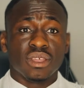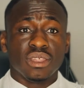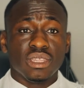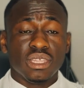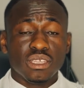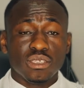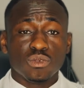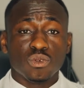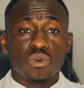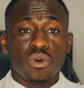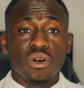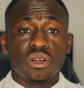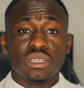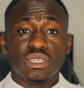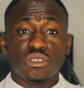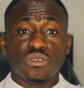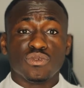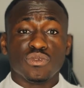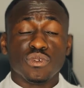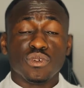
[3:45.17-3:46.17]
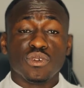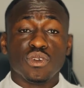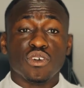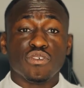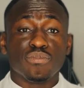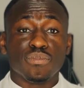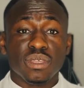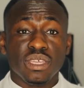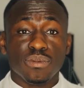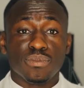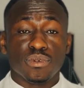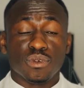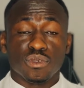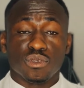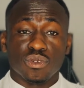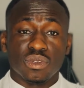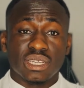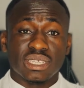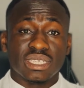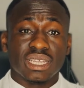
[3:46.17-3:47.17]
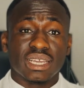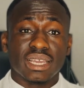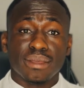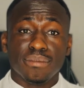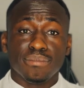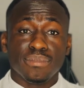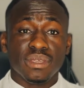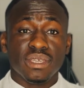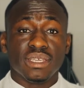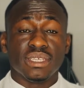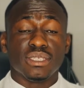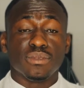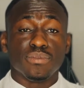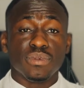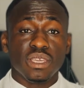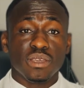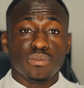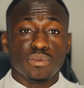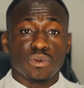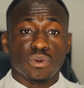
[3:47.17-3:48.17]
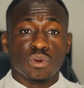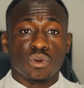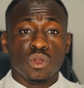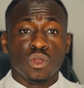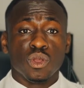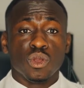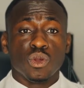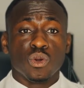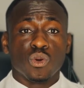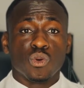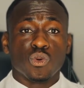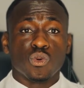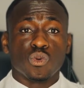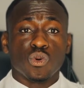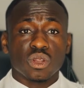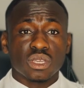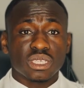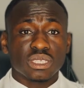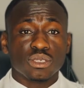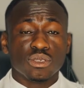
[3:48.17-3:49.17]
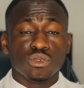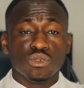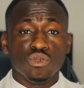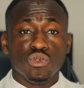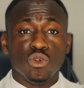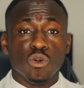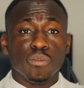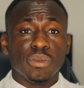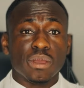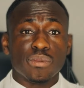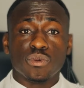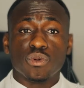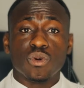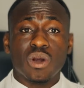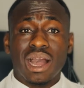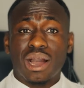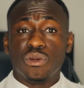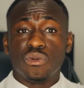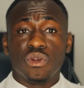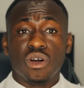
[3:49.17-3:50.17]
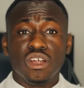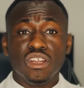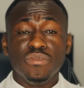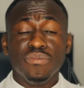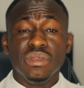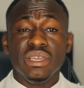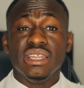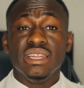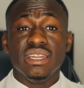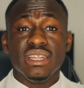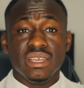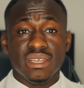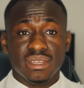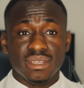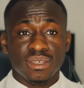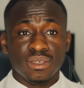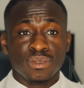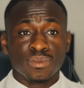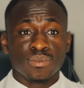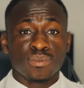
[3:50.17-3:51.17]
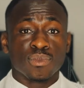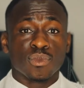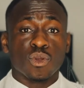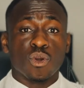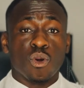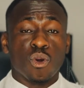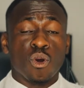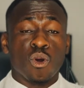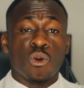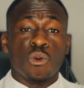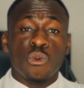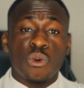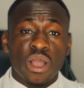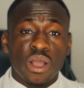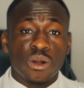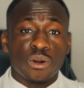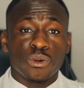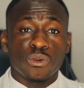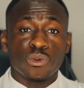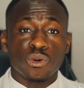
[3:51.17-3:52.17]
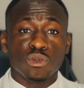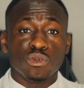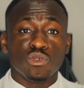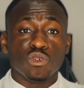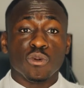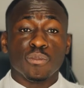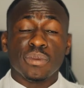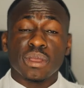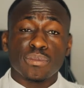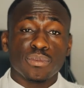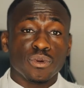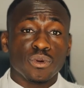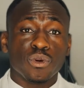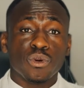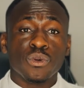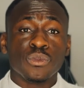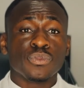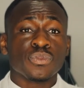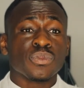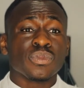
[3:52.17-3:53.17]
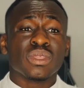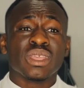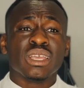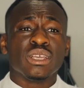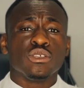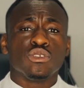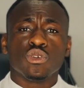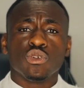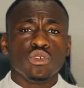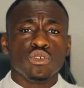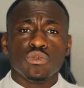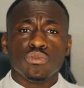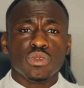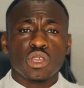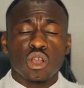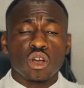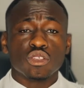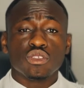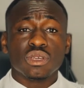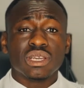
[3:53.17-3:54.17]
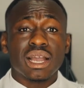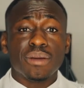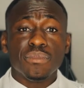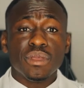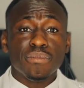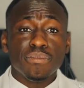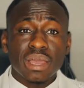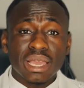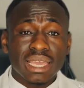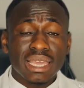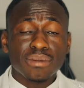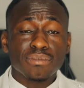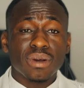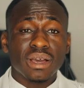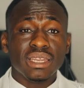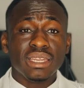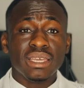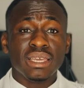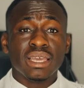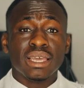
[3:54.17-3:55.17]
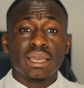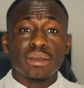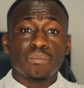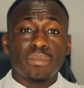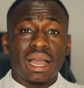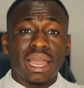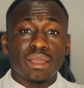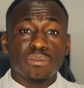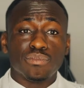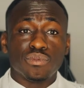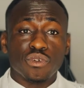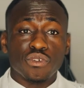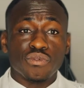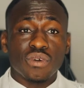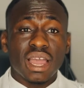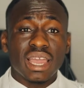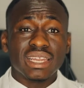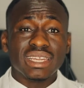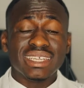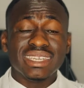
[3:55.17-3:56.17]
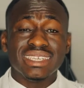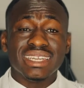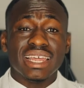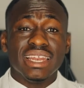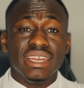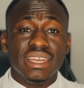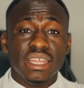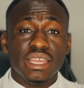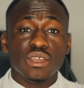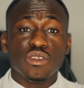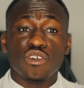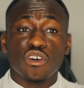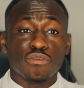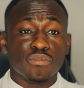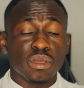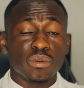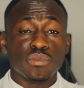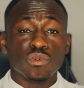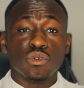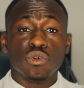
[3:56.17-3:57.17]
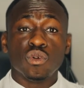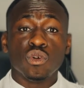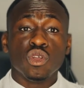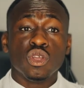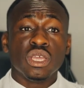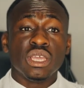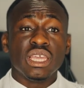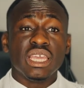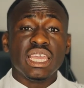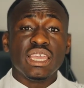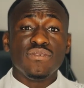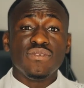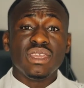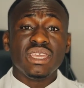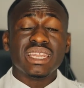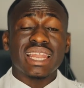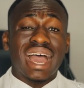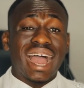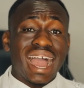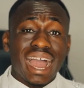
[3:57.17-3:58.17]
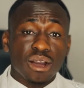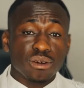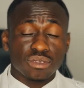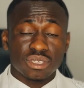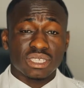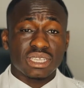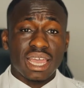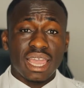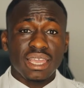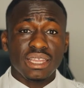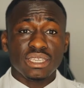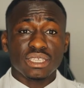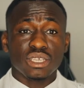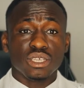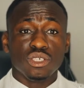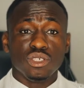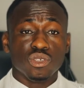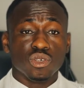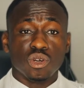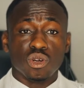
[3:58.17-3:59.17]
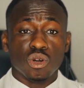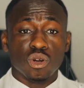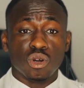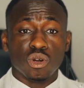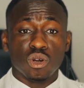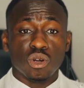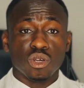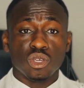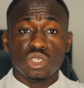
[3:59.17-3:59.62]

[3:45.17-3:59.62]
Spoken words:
This world is full of people. So the second P is people. What do people around me need? Or well, what do people, so because you can be making money by providing the need of people even outside your